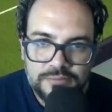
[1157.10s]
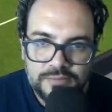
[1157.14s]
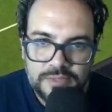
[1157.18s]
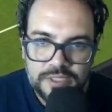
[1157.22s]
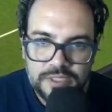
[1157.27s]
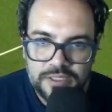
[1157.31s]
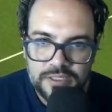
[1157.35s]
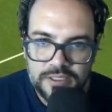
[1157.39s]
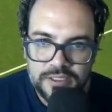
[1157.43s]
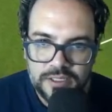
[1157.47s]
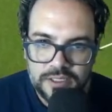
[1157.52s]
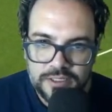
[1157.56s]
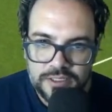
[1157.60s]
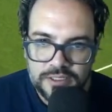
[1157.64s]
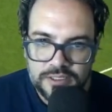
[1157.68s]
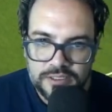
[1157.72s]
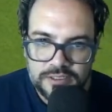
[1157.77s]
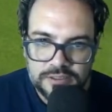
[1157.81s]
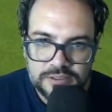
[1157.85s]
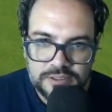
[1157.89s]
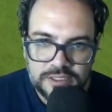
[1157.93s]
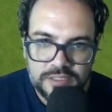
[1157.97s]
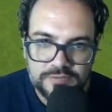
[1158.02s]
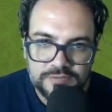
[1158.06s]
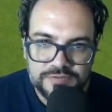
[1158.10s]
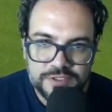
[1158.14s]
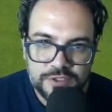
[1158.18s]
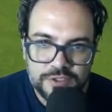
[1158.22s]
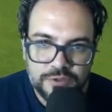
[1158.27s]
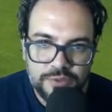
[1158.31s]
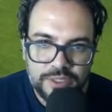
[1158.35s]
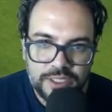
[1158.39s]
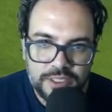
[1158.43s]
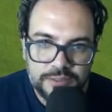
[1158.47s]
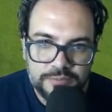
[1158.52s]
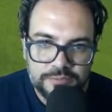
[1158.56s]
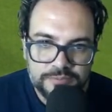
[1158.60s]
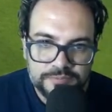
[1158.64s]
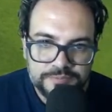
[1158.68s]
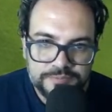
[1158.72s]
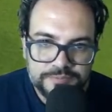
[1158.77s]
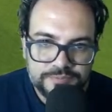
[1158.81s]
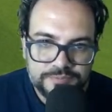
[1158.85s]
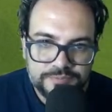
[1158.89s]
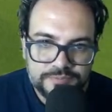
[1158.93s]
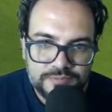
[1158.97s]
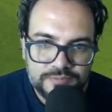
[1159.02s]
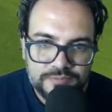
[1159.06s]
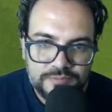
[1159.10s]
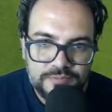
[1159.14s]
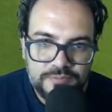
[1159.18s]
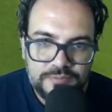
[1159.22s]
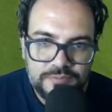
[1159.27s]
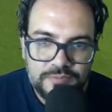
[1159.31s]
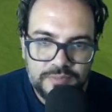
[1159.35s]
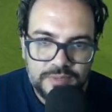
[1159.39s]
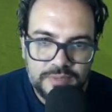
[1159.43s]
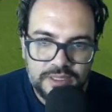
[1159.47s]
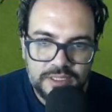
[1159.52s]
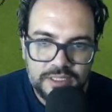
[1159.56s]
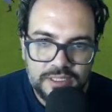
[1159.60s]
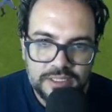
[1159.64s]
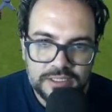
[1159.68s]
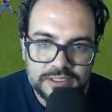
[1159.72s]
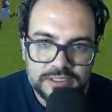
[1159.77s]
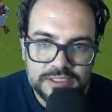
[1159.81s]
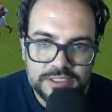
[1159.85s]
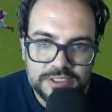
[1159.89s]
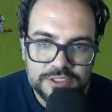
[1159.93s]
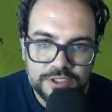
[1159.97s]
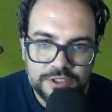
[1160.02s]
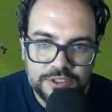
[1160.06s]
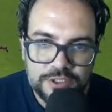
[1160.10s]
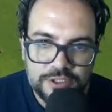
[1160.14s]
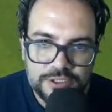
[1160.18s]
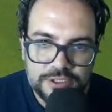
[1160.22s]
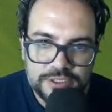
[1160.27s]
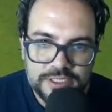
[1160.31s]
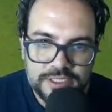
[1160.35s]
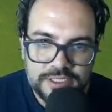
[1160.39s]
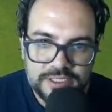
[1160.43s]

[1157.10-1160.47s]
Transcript: Yaya gives it away needlessly to Carty.